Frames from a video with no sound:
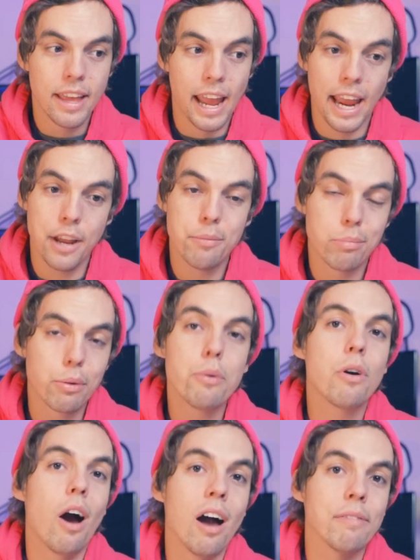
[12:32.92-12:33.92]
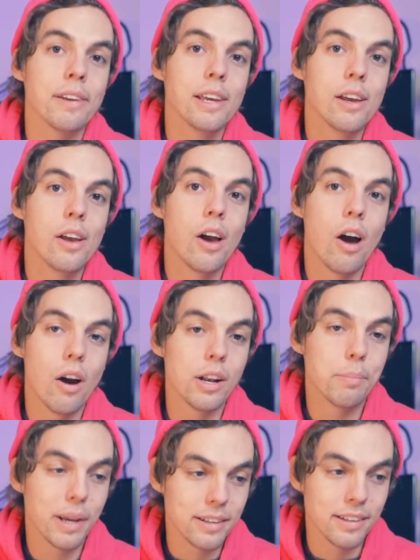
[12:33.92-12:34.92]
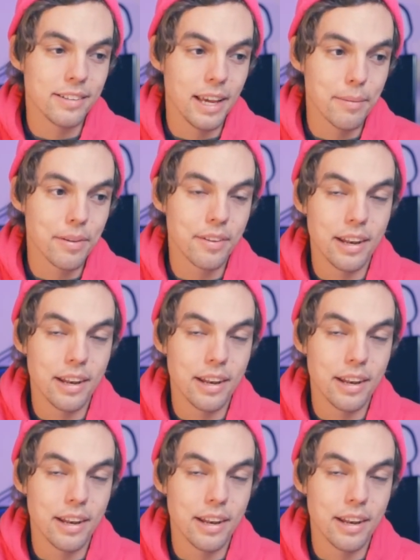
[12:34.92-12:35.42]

and brew coffee on a picnic table.